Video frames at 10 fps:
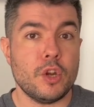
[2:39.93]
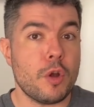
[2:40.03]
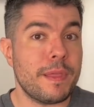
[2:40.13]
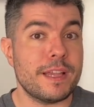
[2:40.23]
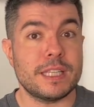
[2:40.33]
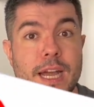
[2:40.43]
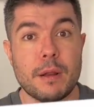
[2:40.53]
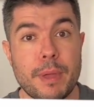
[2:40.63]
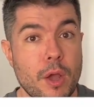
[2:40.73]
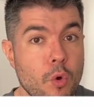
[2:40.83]
don't forget
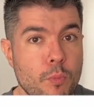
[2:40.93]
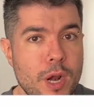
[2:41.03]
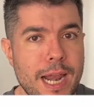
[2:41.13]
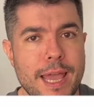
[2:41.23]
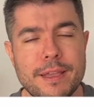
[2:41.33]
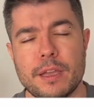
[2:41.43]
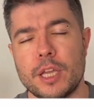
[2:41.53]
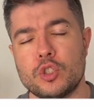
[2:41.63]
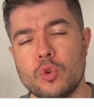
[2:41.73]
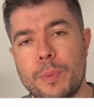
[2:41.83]
to give it a like.
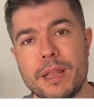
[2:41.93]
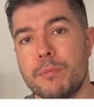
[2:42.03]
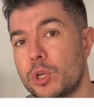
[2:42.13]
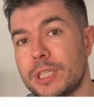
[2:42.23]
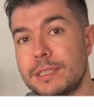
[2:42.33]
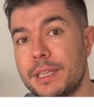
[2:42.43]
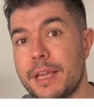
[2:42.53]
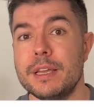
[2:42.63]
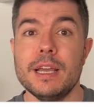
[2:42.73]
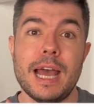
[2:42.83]
It's super
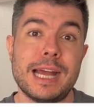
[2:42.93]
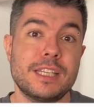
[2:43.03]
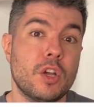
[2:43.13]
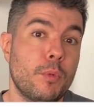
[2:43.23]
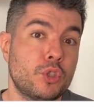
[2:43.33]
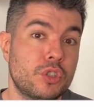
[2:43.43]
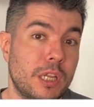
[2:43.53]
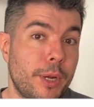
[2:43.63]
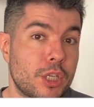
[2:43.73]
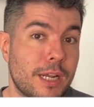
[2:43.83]
important. And
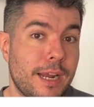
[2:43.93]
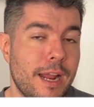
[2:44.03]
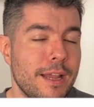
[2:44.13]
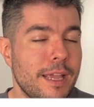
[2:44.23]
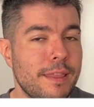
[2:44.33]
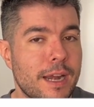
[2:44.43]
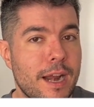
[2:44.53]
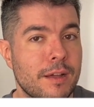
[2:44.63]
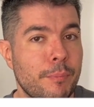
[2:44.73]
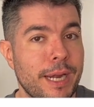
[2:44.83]
subscribe to the
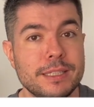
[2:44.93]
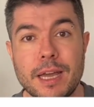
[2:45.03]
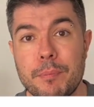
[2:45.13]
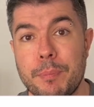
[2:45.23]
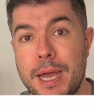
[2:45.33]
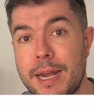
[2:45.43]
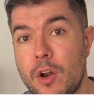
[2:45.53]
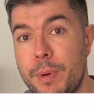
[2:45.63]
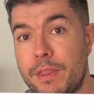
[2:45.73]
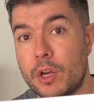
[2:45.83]
channel and hit the bell to
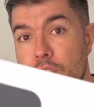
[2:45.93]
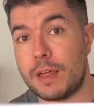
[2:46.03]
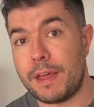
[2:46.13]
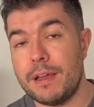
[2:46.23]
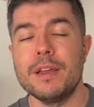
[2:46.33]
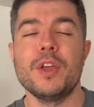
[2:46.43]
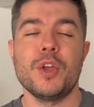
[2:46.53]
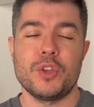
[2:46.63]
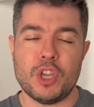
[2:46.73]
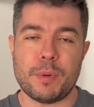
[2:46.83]
stay updated.
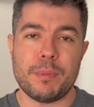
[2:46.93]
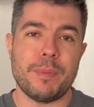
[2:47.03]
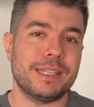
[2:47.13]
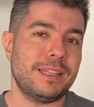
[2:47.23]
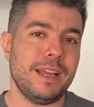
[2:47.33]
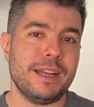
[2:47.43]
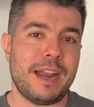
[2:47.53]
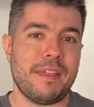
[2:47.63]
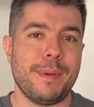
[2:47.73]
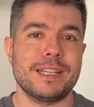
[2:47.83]
And that's all from me.
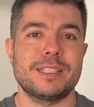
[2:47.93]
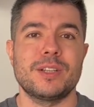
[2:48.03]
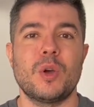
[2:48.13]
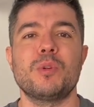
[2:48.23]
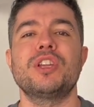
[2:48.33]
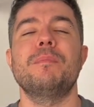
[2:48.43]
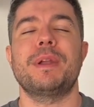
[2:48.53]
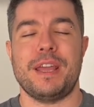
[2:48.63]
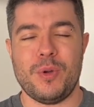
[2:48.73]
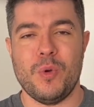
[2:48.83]
As always, it's been
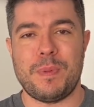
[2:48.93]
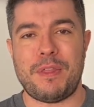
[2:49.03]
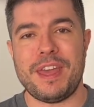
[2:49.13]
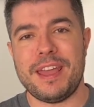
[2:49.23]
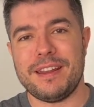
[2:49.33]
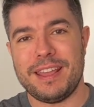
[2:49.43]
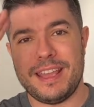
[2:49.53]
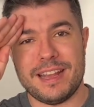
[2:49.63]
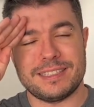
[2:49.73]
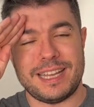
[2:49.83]
a pleasure.
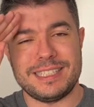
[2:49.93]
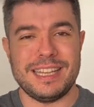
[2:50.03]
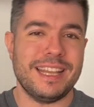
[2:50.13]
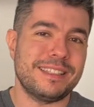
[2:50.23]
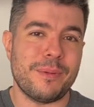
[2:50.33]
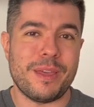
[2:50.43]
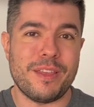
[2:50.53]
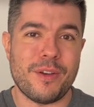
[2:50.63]
See you next time.